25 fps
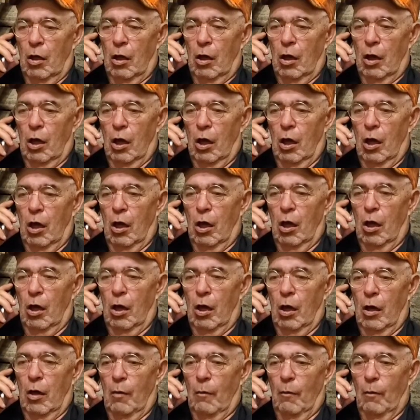
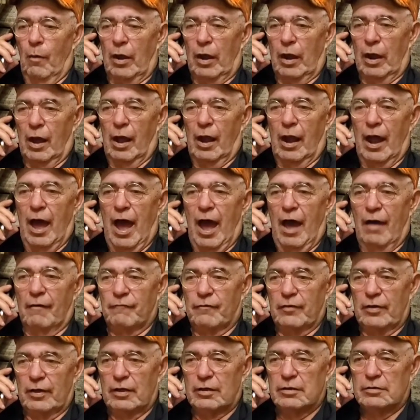Uh, we got high
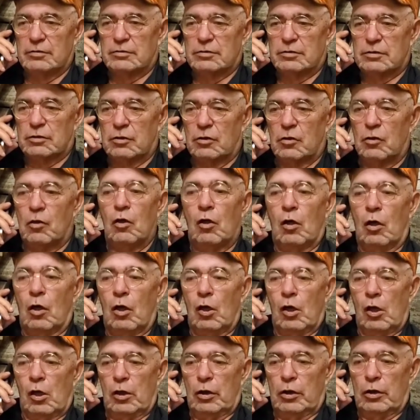fence
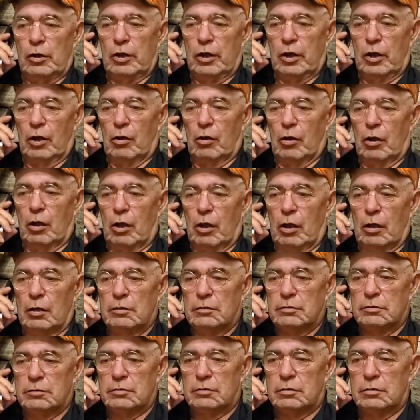deer hunt.